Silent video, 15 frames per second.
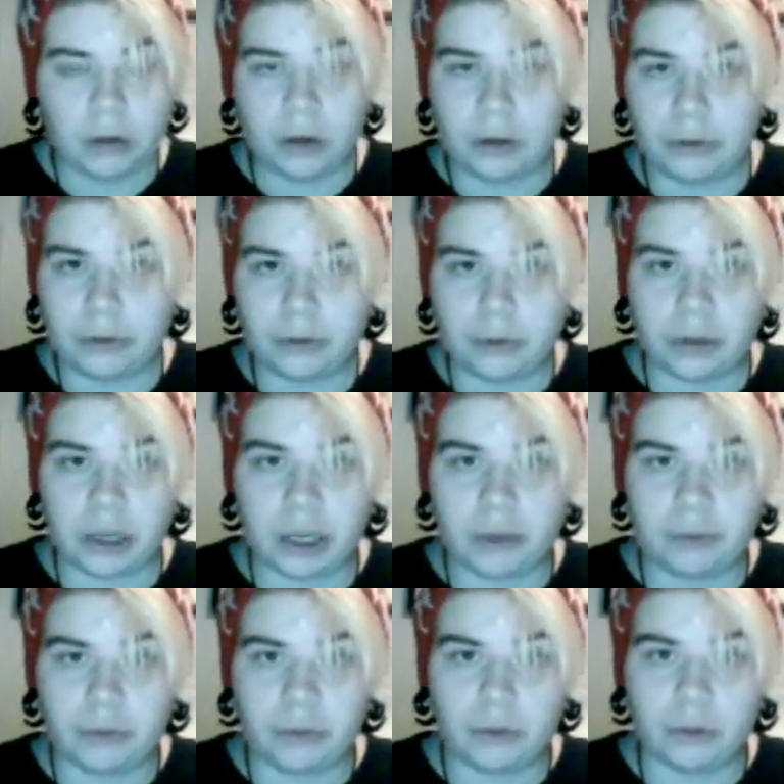Also, I
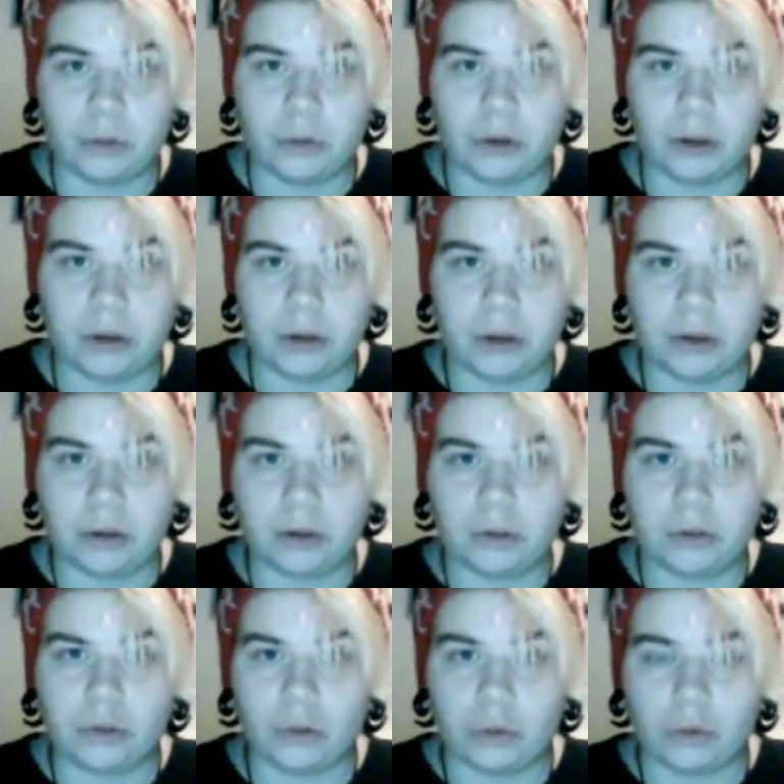have to go
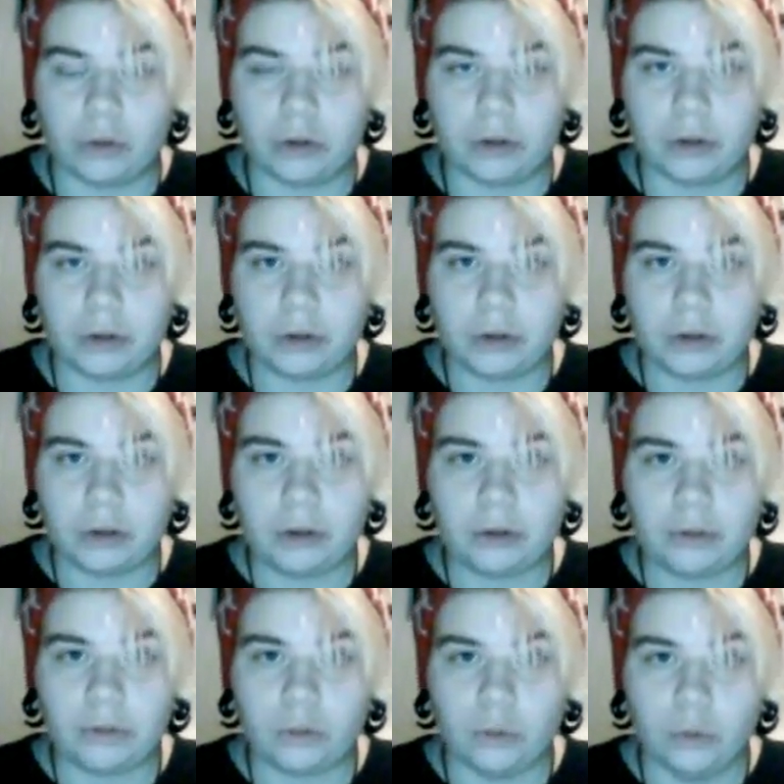on tour
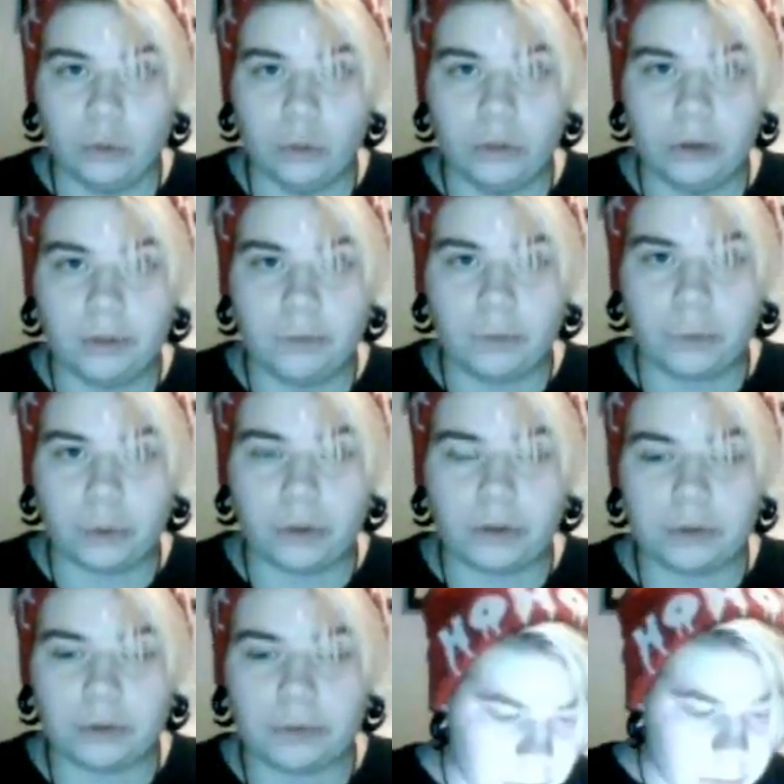soon. The
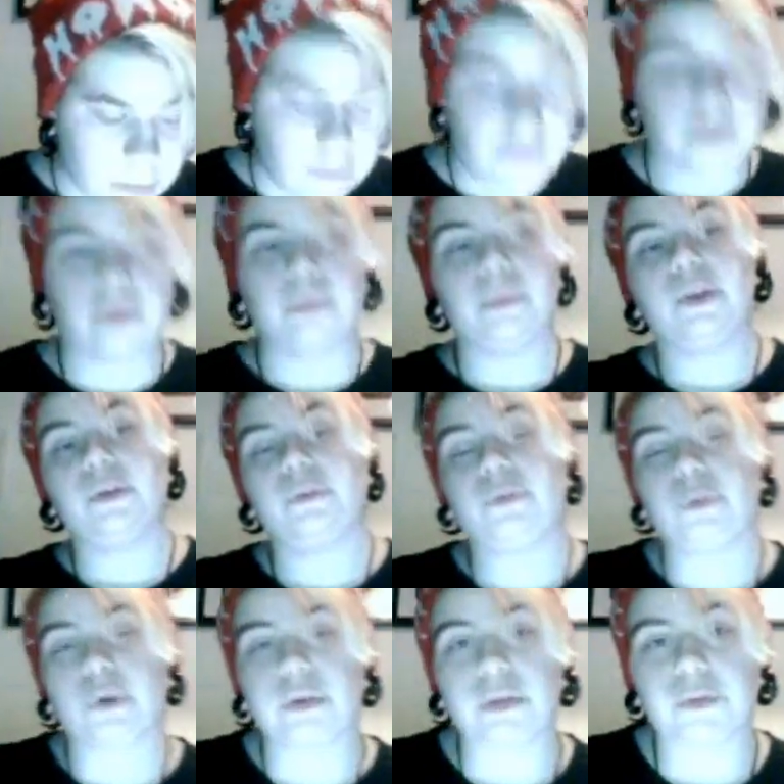fourth, from the
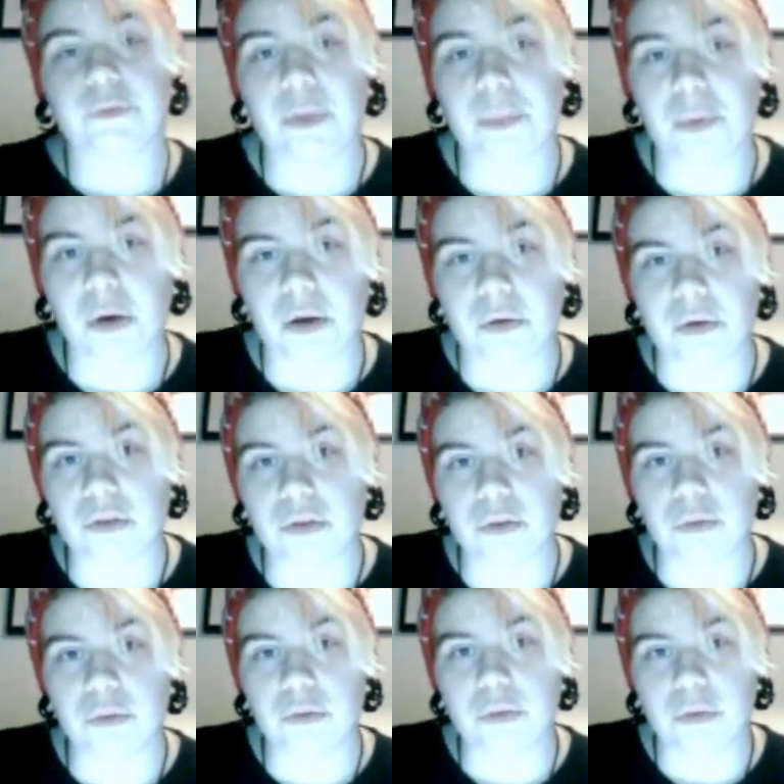fourth of February
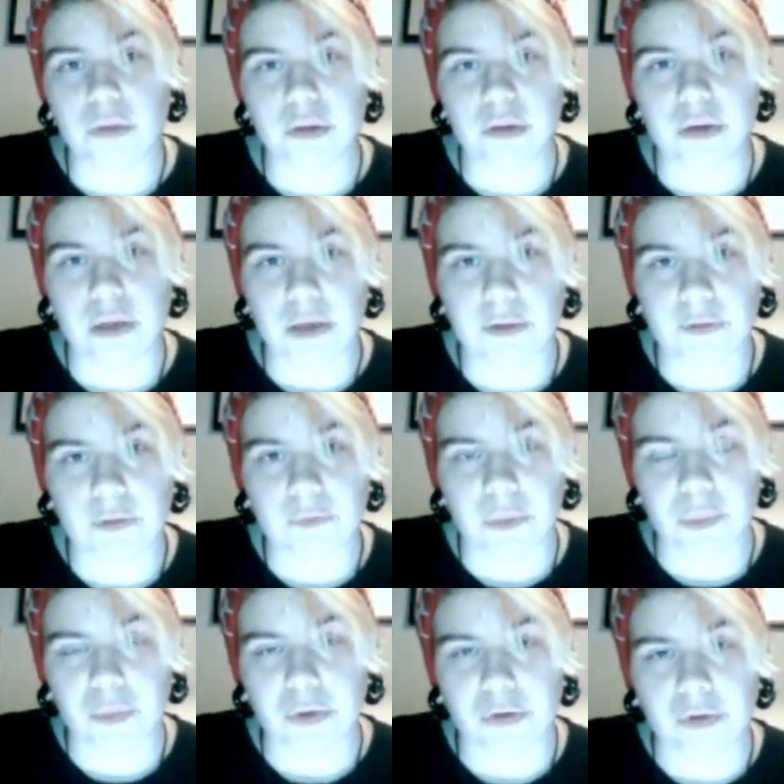to the 9th of
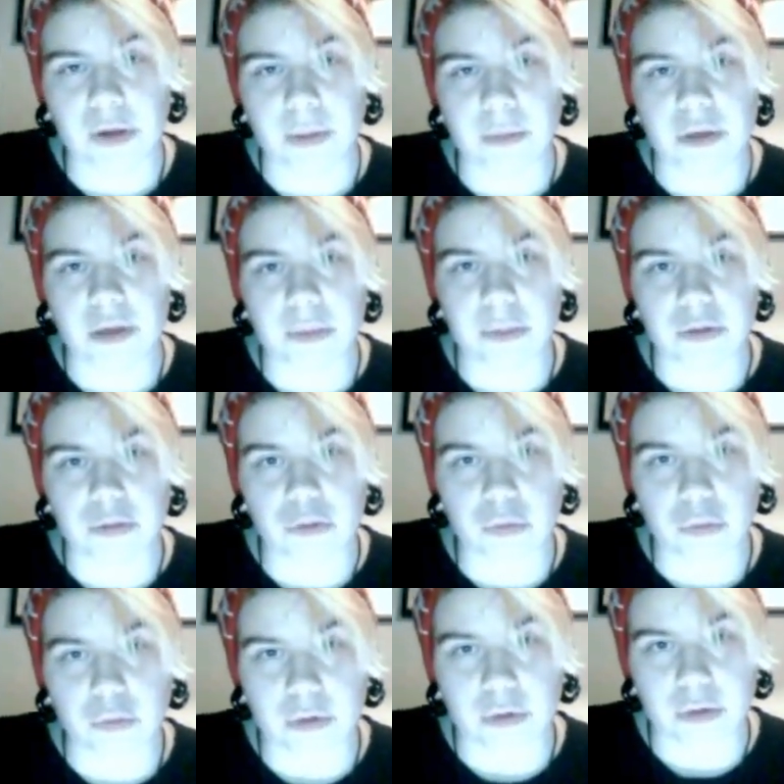February, I'm gonna be on
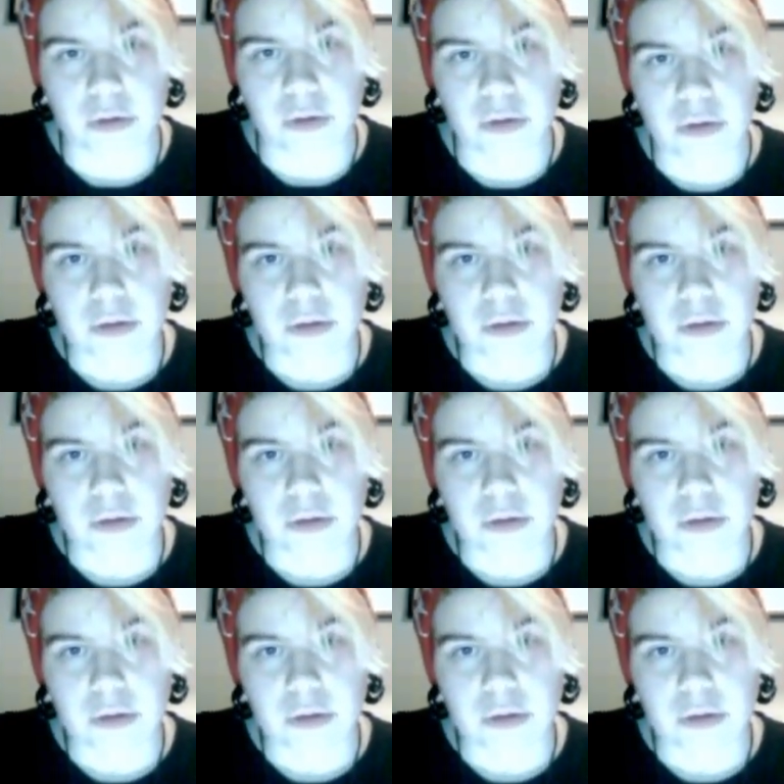tour,